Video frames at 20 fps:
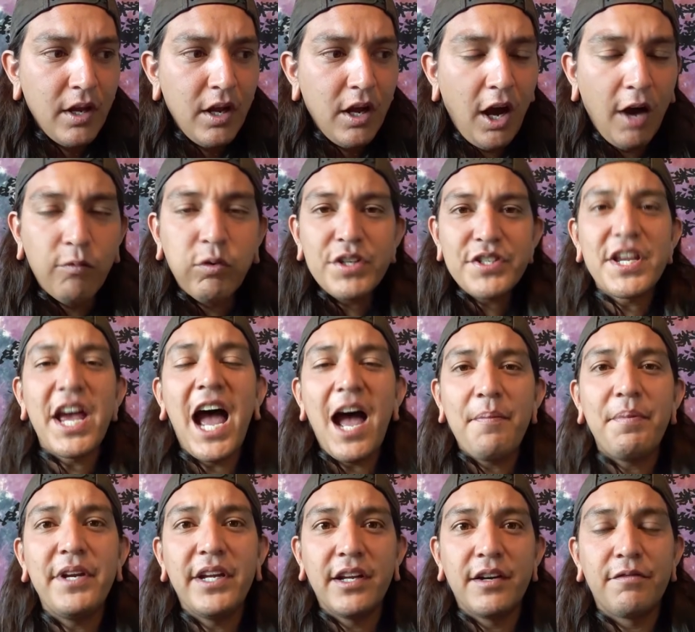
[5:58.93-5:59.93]
of what's
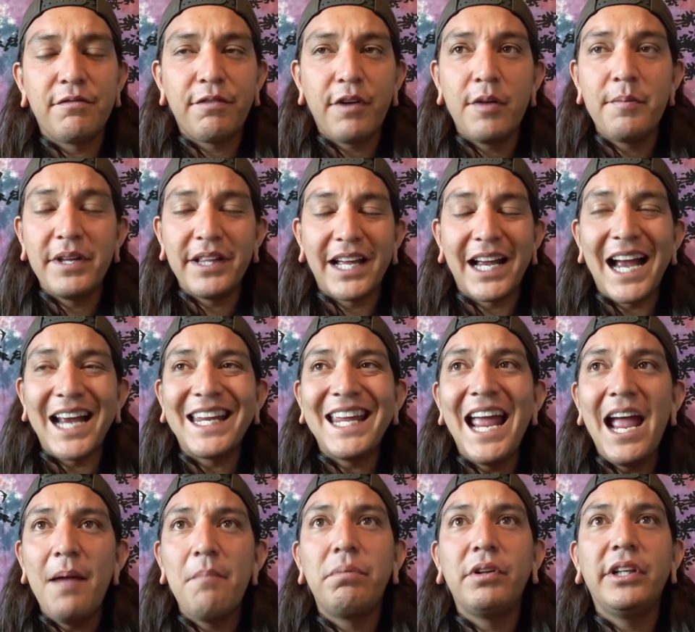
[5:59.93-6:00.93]
happening in front of me. Like, I
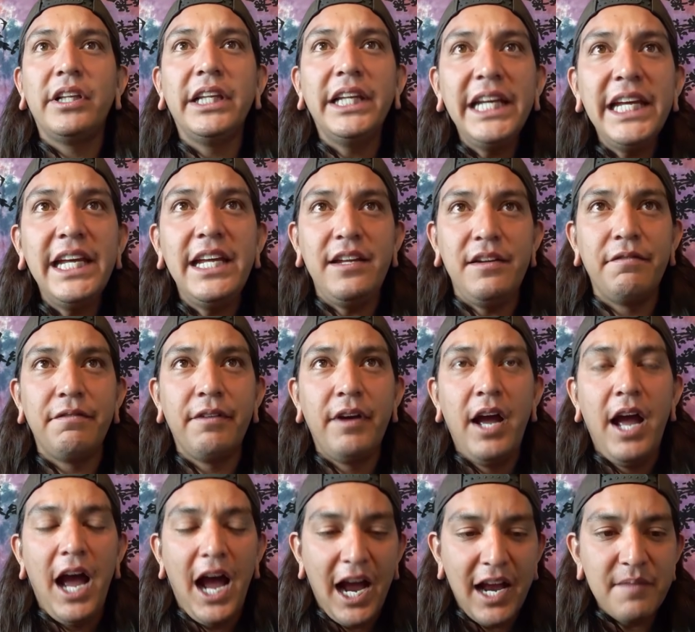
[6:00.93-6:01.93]
can't believe
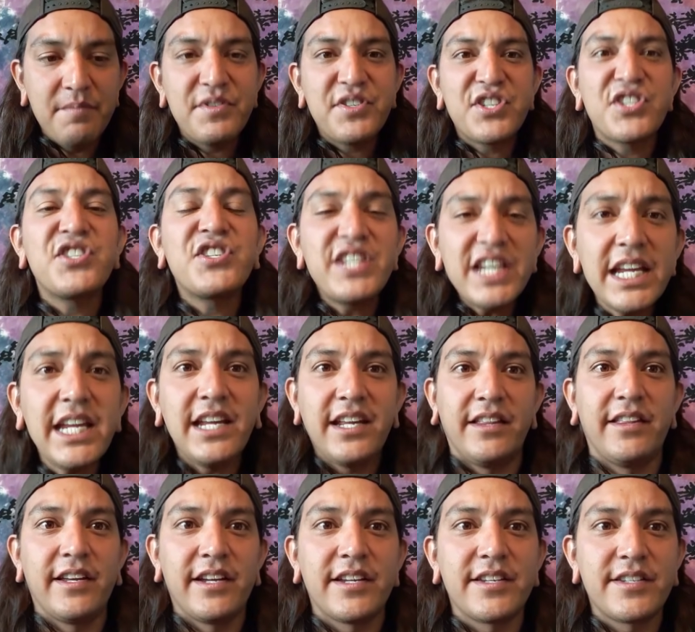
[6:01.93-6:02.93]
I'm
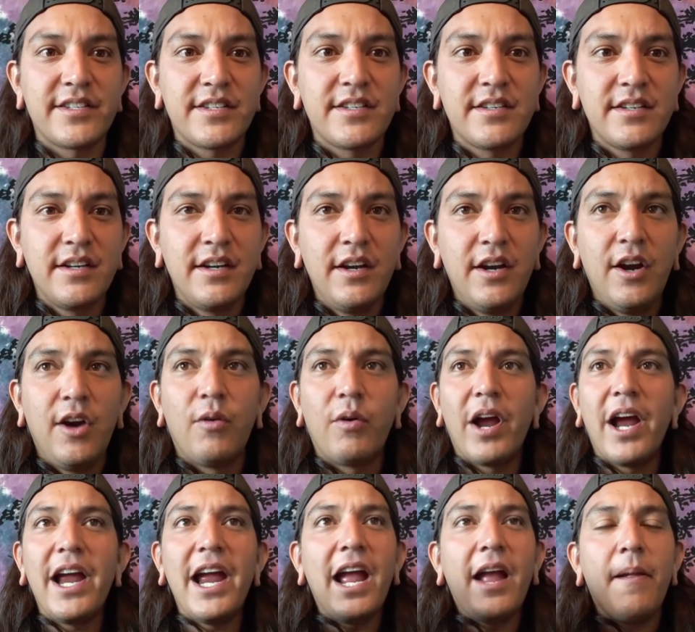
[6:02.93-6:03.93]
seeing this,
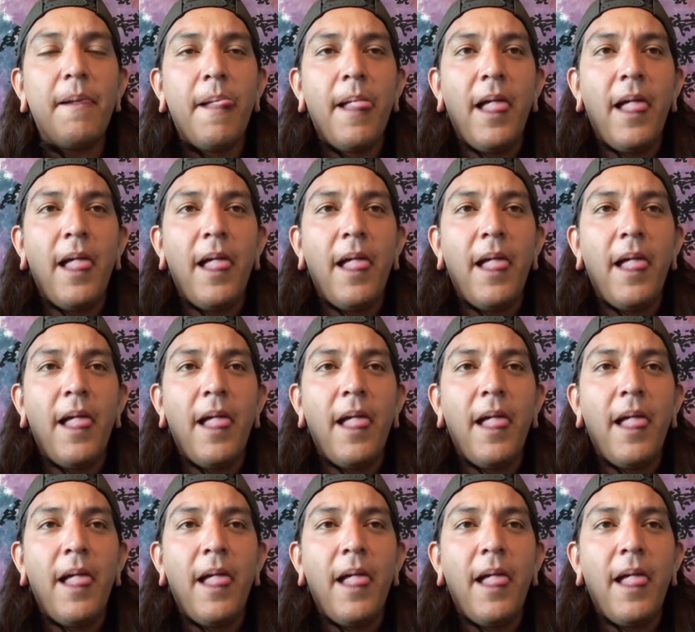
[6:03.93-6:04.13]
right?